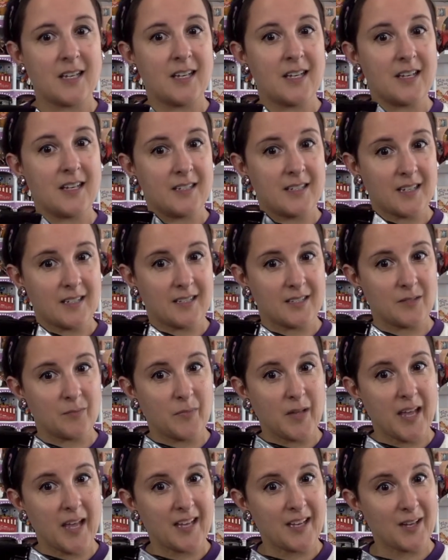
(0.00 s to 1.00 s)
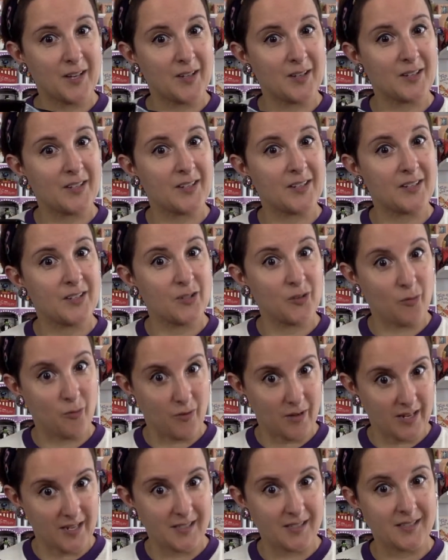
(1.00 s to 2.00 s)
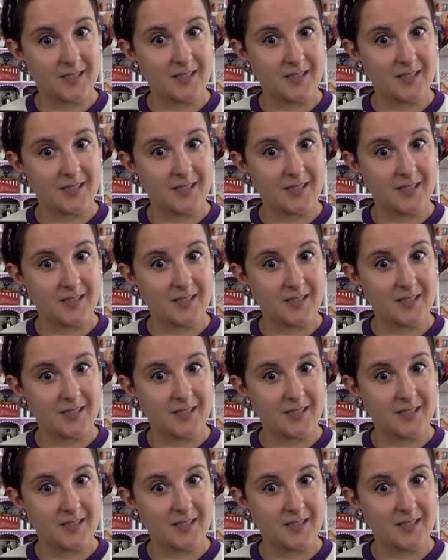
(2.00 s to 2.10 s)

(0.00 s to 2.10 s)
It does make noise.